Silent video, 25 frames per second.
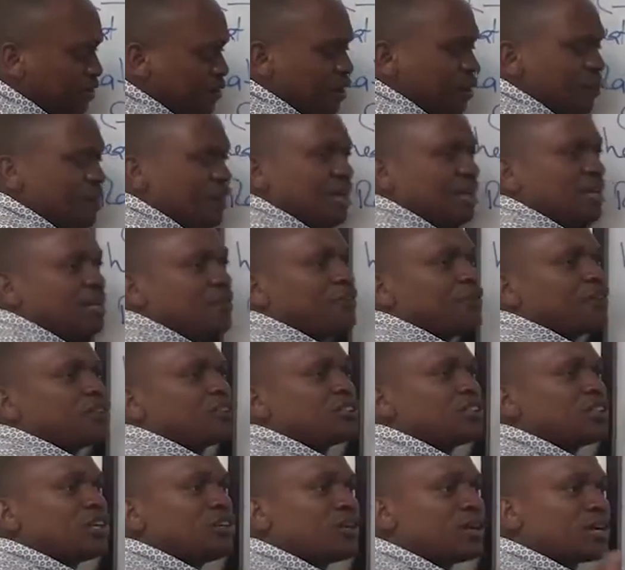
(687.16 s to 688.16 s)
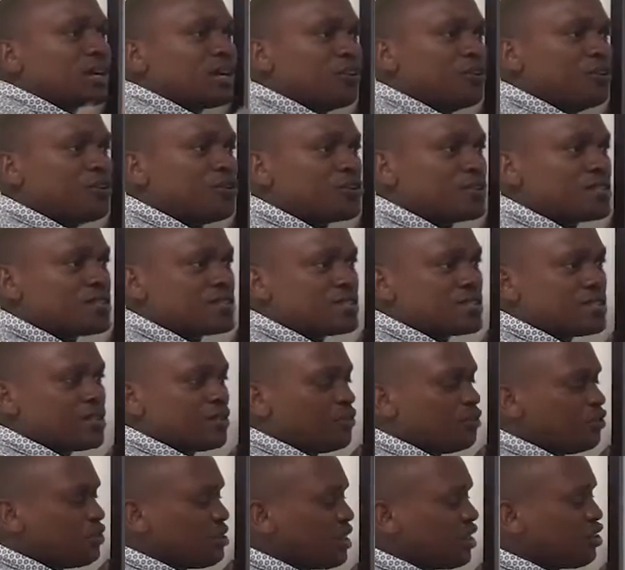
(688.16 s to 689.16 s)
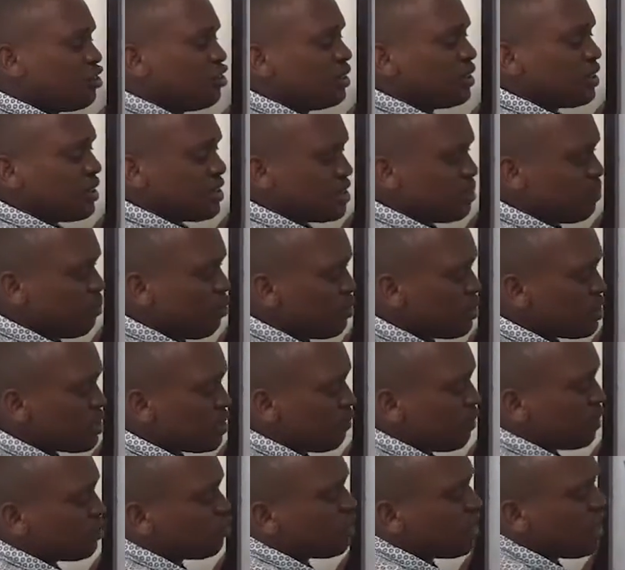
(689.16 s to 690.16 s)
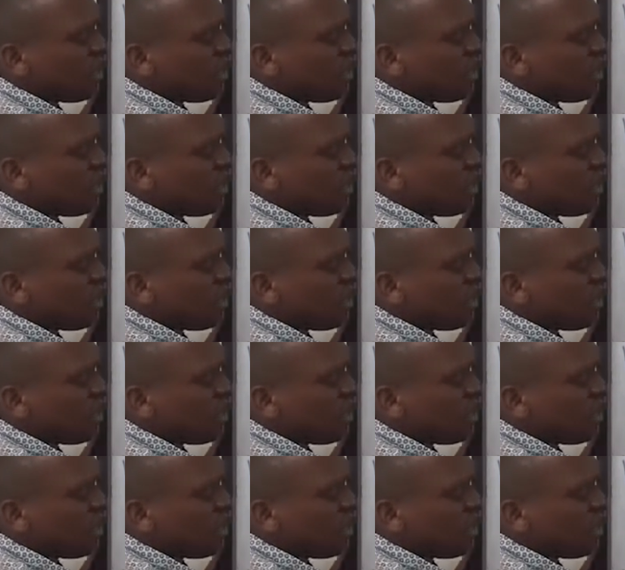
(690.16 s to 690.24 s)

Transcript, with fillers: there are very many definitions that you can use if you check your textbooks, but